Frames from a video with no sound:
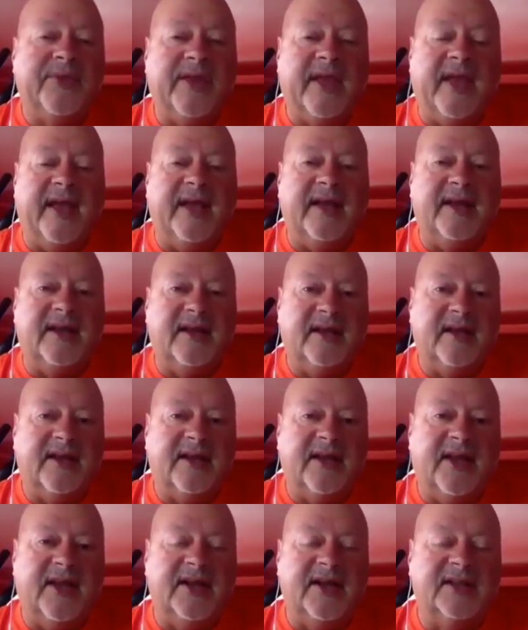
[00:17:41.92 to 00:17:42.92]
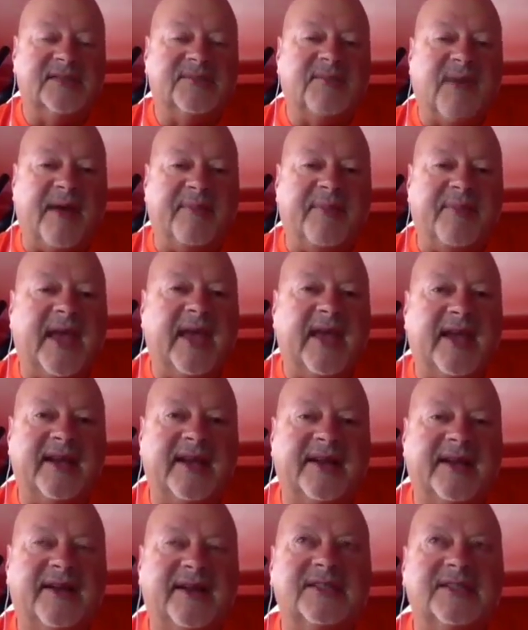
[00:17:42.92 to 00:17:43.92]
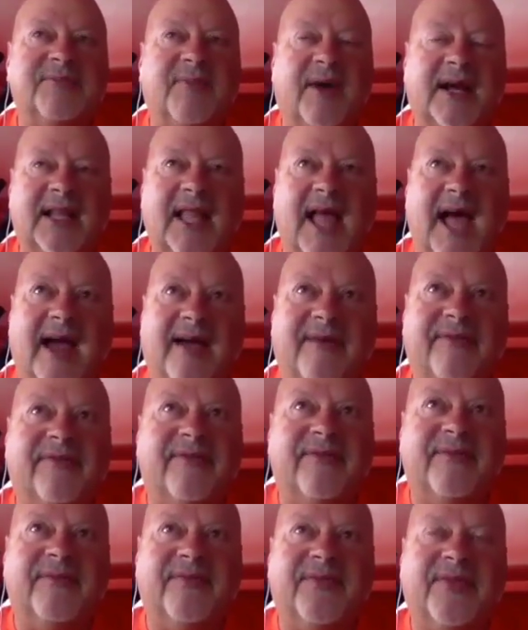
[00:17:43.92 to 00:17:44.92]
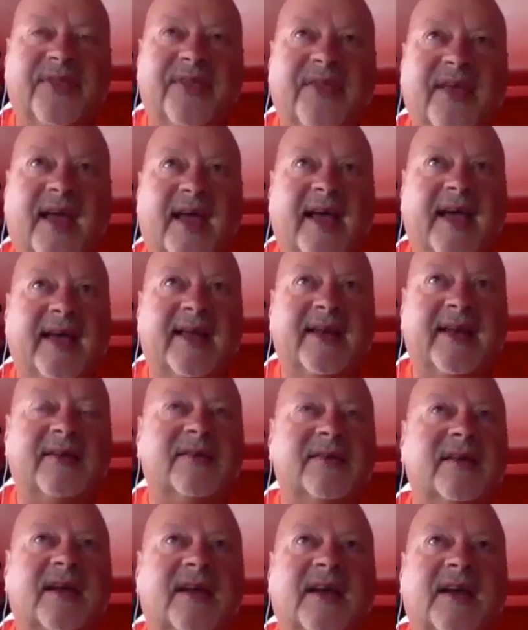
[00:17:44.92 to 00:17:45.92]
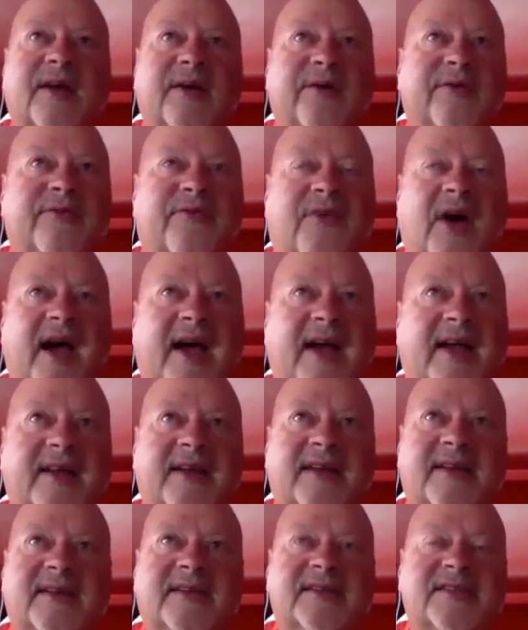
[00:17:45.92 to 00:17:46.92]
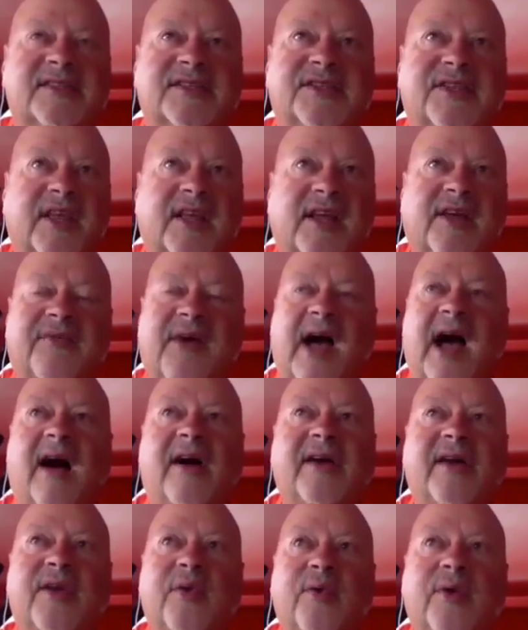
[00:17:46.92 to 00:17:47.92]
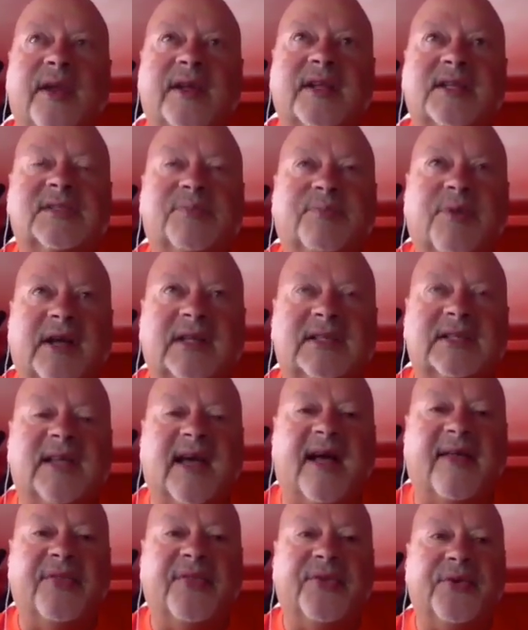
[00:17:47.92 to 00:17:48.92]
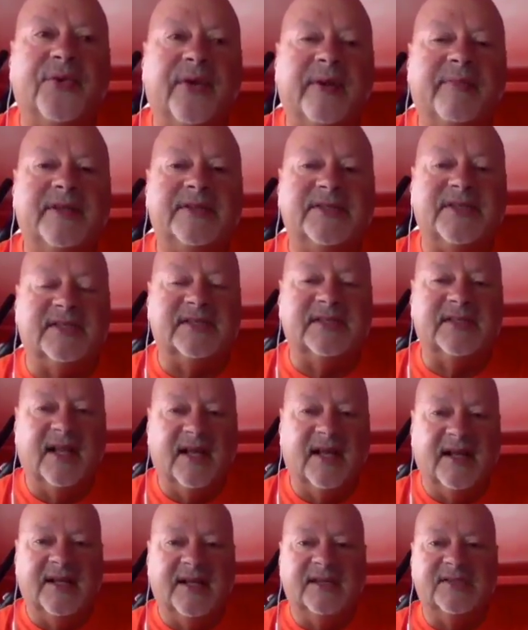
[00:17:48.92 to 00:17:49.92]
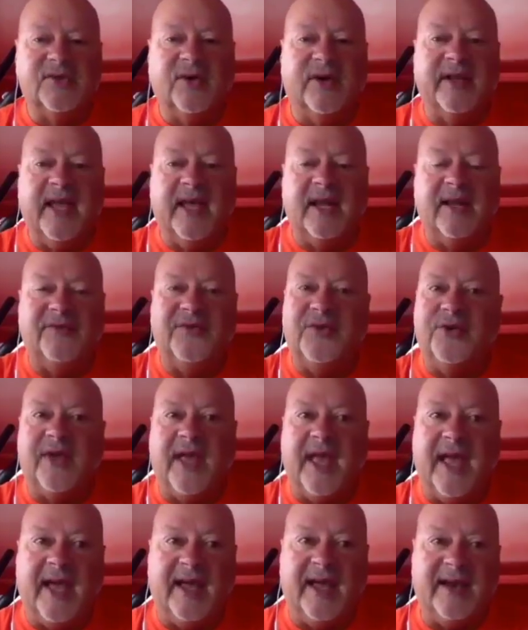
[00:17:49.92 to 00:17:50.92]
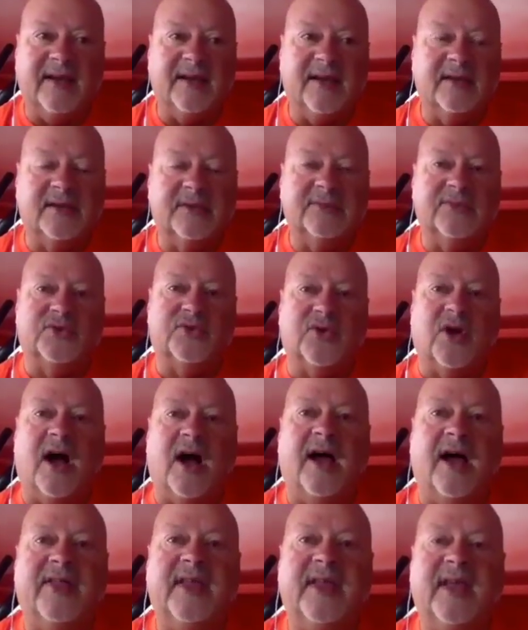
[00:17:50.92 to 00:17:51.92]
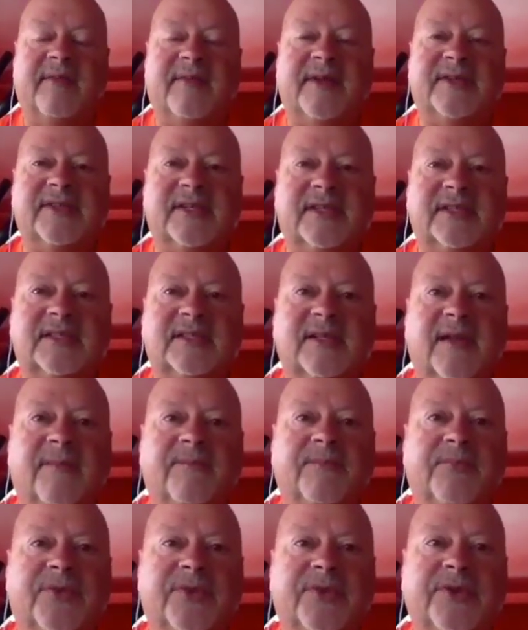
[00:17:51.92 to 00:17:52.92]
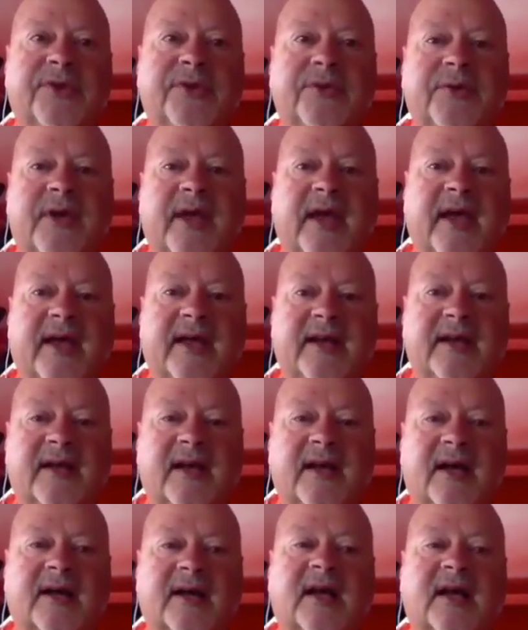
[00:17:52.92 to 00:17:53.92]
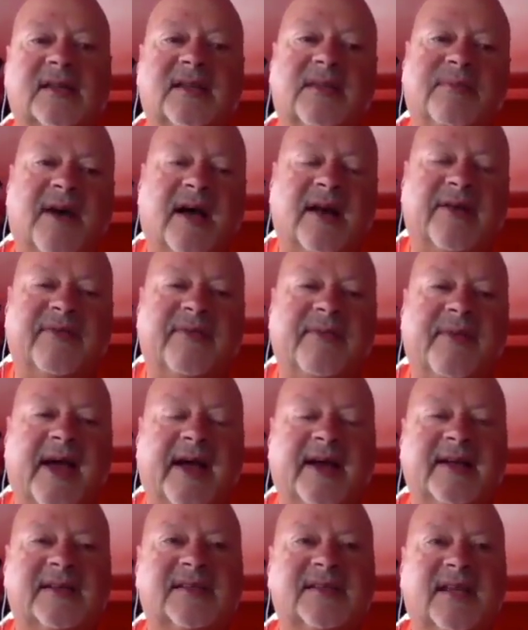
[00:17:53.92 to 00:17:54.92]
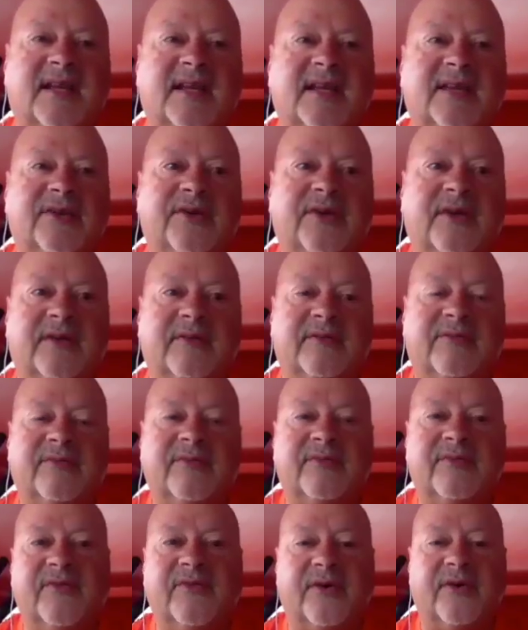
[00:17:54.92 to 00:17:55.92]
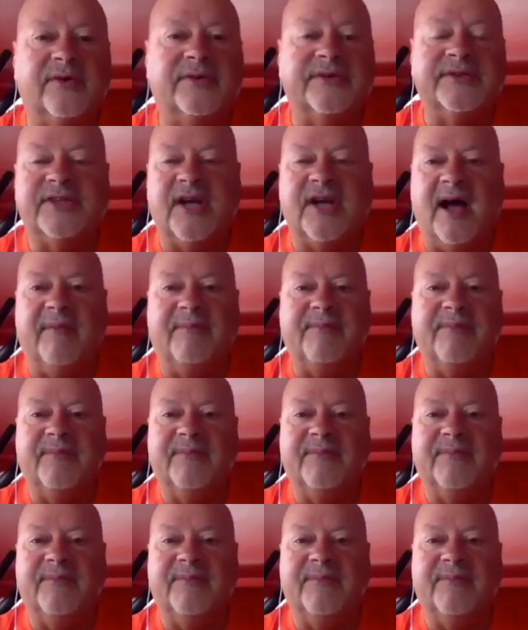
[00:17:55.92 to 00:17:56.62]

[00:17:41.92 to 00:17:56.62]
and here's my pain, here's my life. And just think of how you would express that through images. So again, if you can't draw the images, you can cut them out of a magazine, you can Photoshop,